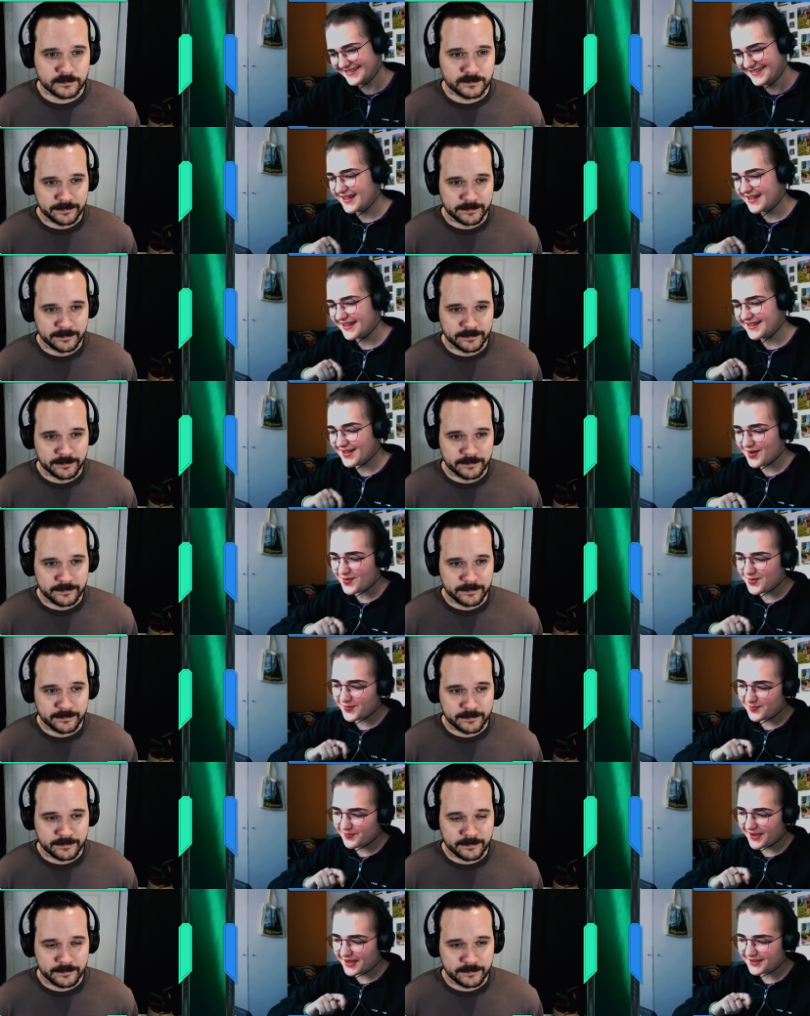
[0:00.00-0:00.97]
Speaker 1: and now
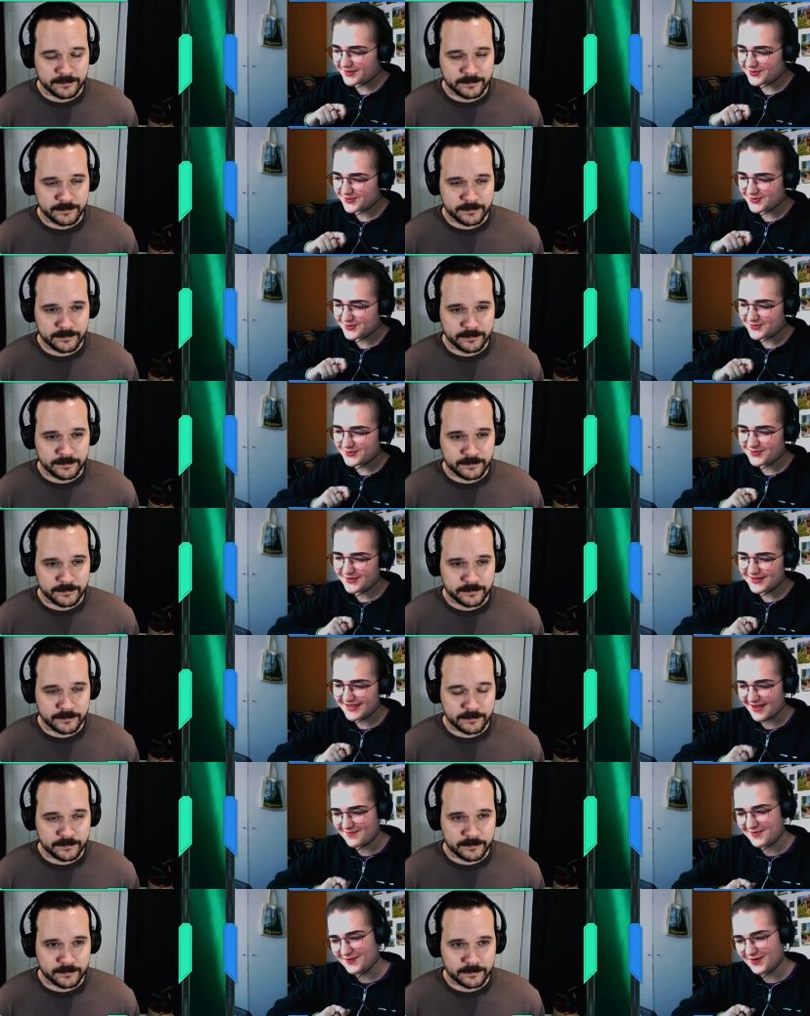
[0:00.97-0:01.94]
back to
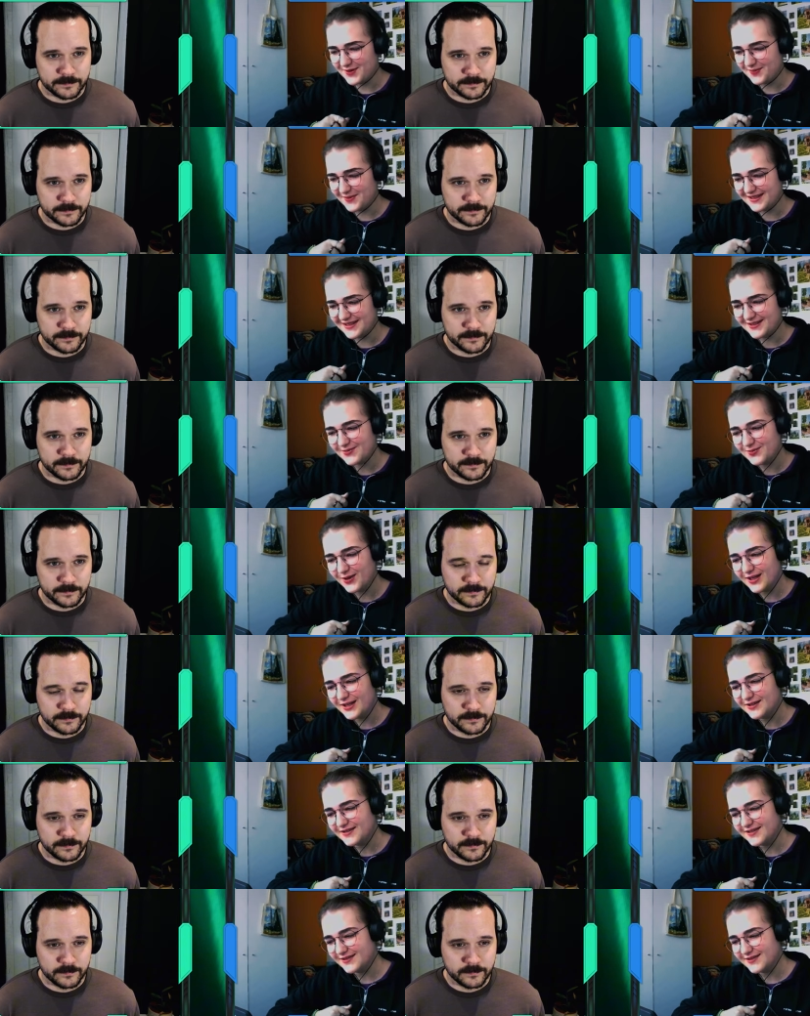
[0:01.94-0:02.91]
game development.
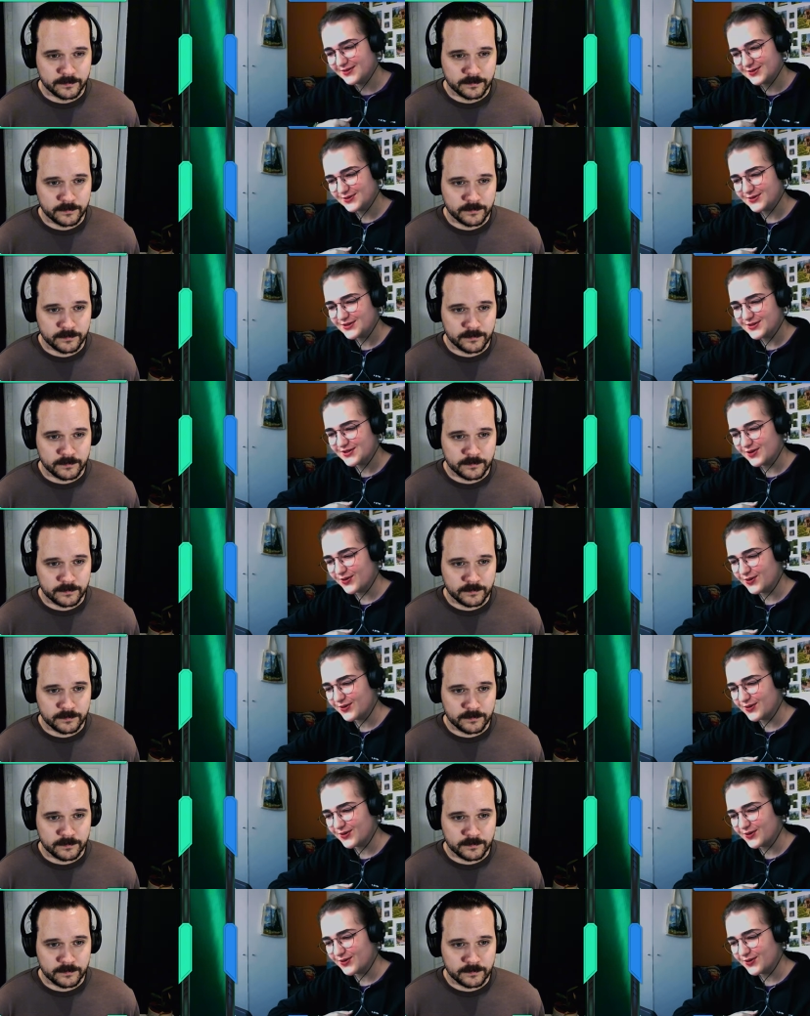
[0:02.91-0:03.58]
What tools or game